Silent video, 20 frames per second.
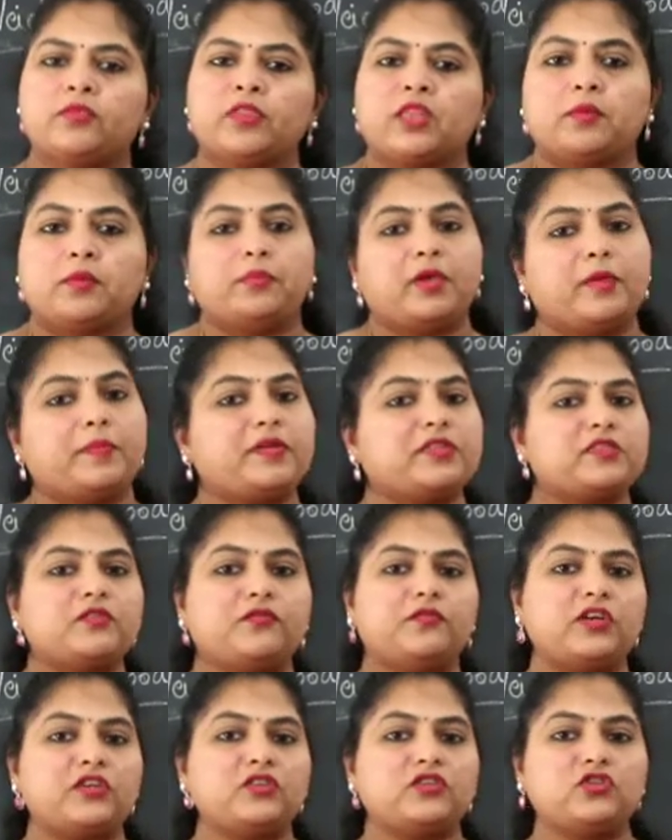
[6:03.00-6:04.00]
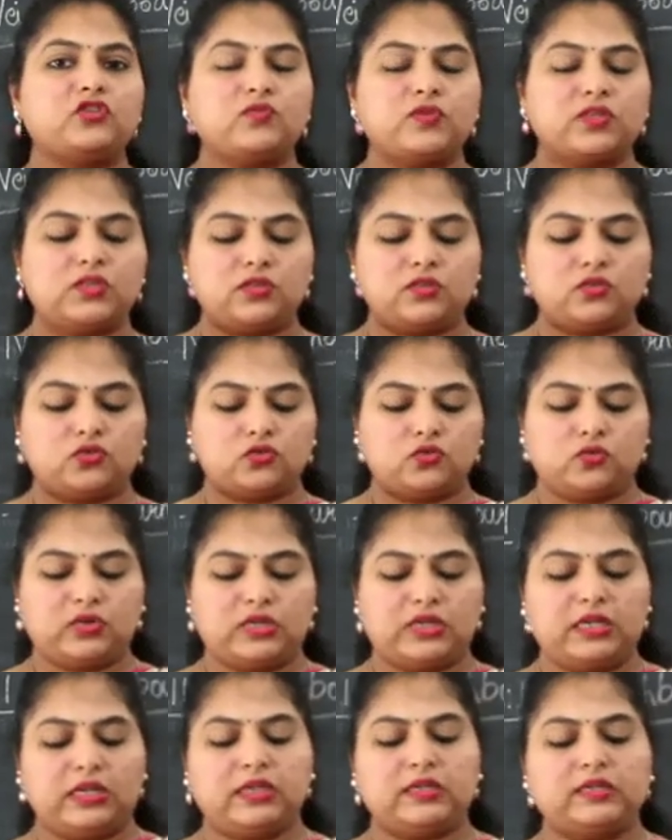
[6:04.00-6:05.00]
Maybe it's a festival, so
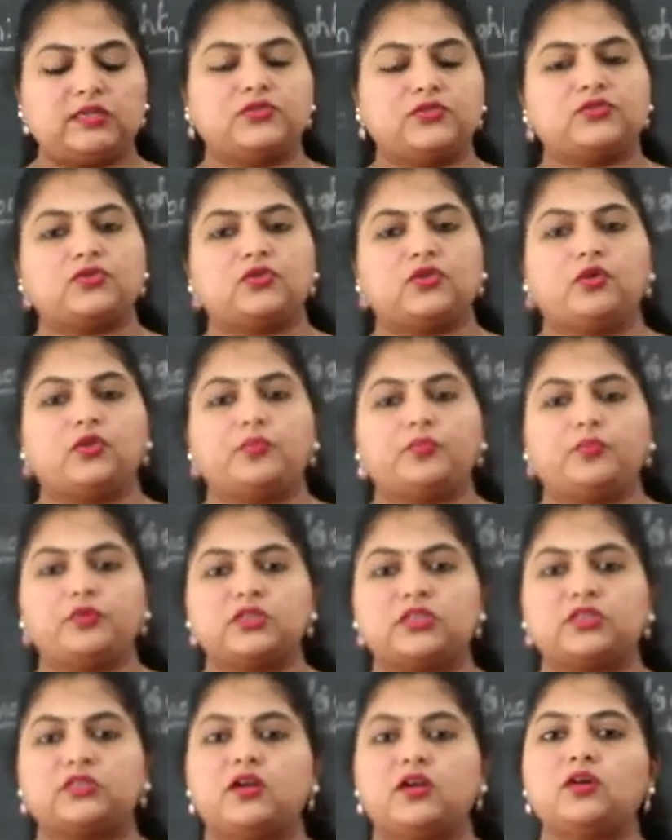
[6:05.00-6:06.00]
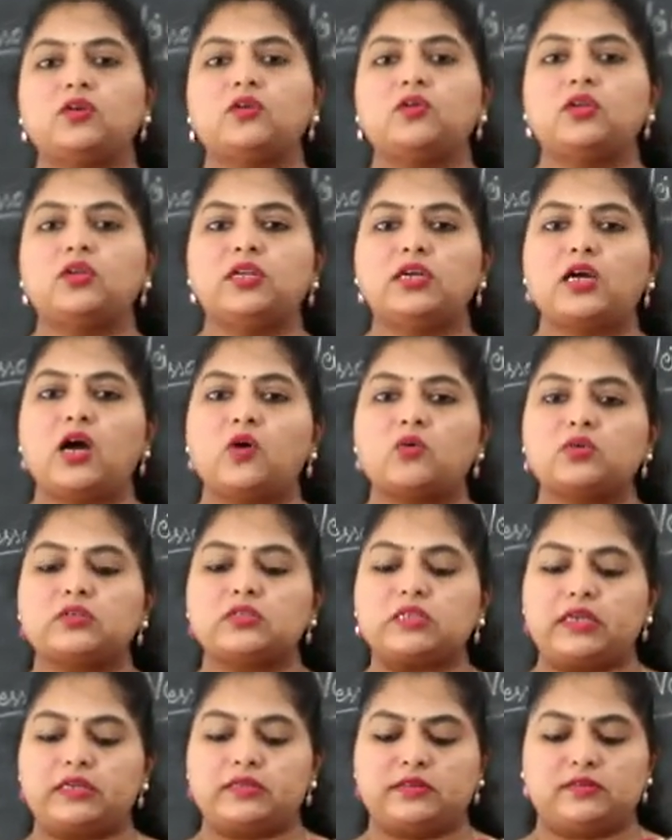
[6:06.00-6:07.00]
one lady is putting rangoli
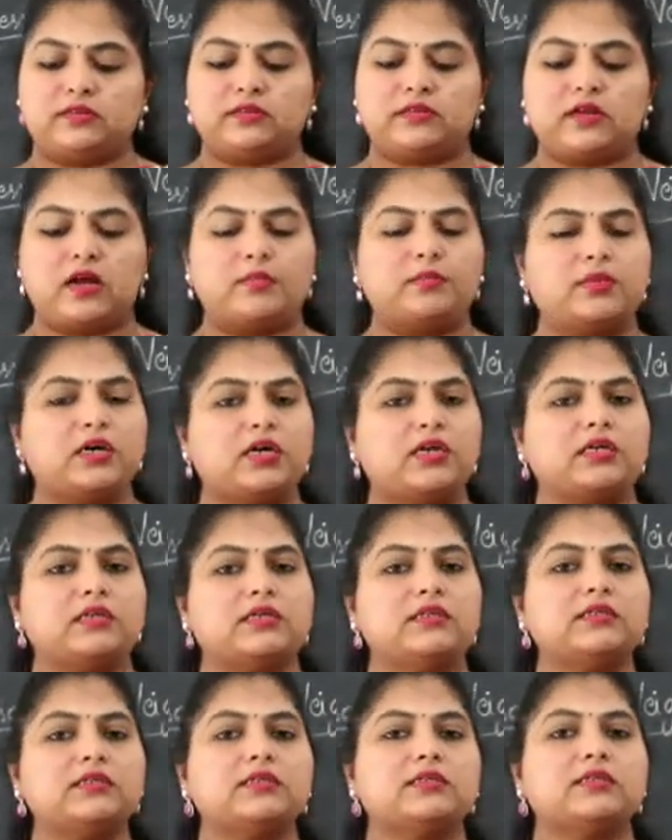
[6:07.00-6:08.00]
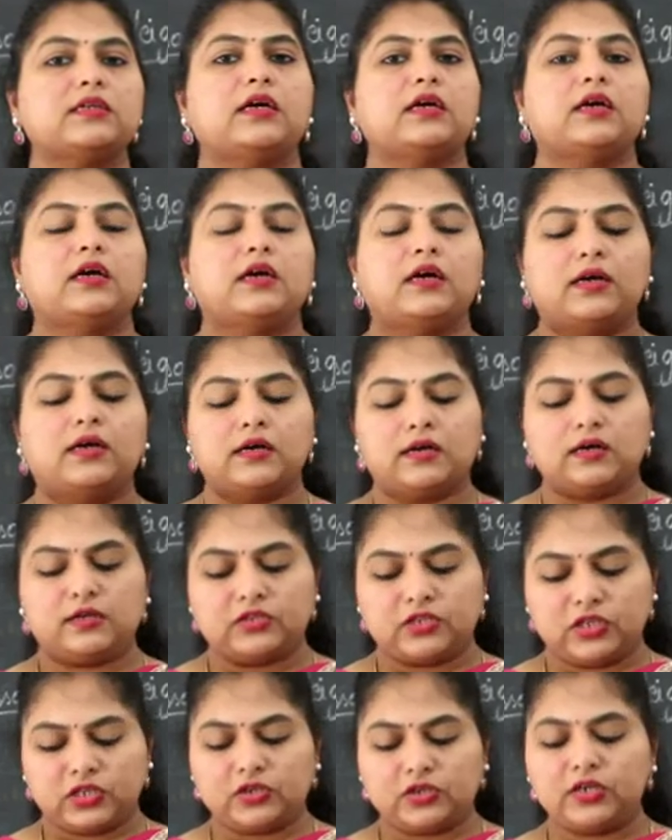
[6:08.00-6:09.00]
outside and Rama is
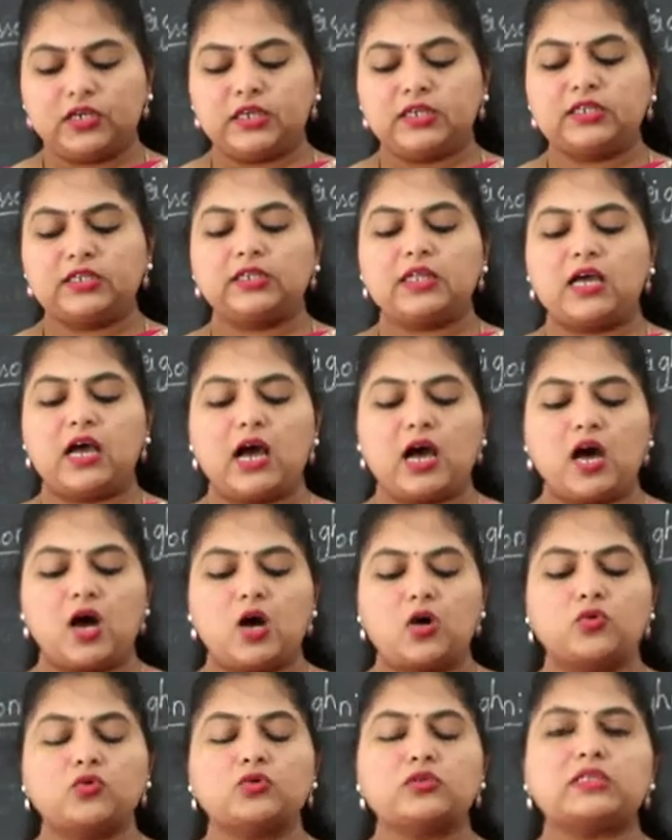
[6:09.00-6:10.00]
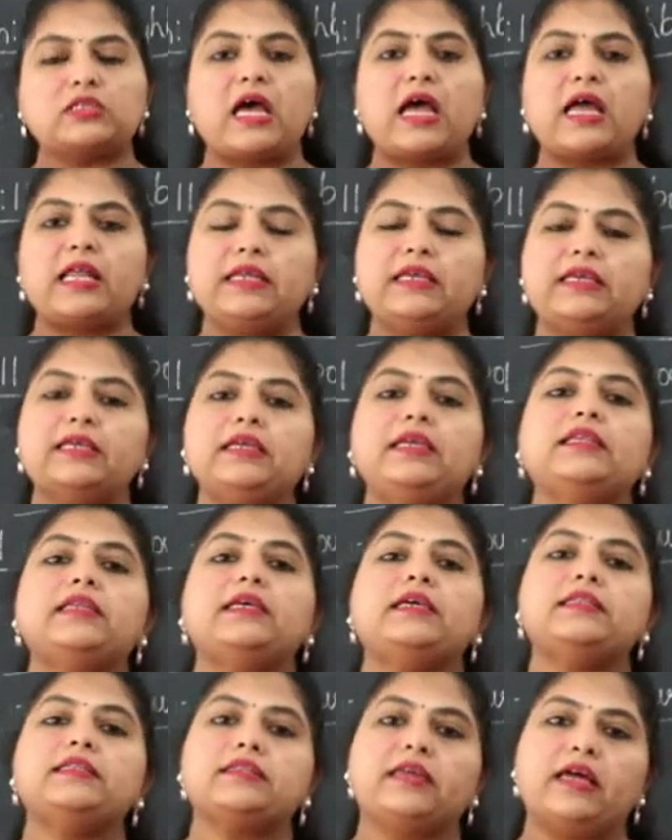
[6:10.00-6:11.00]
decorating the house, and he
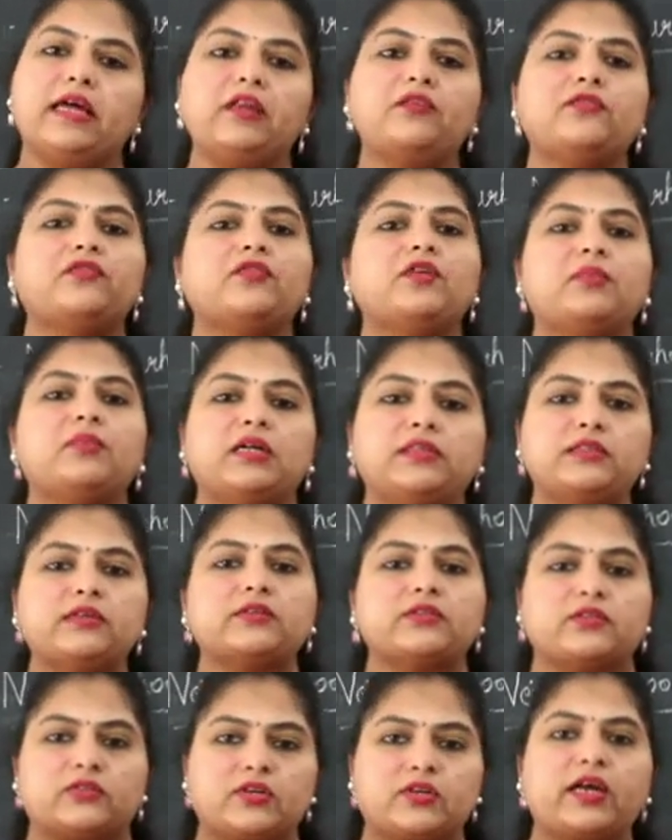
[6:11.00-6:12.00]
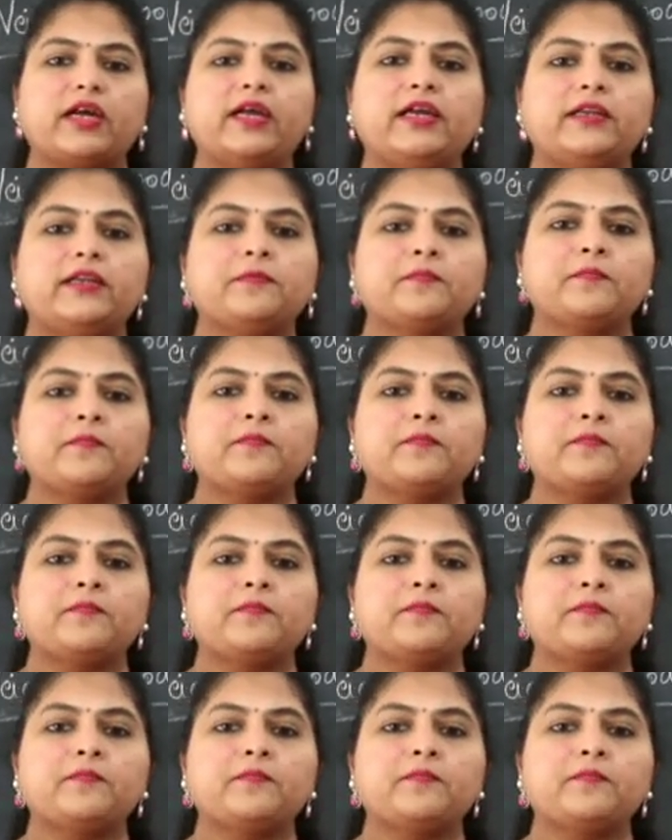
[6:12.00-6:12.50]
needs help from others, right?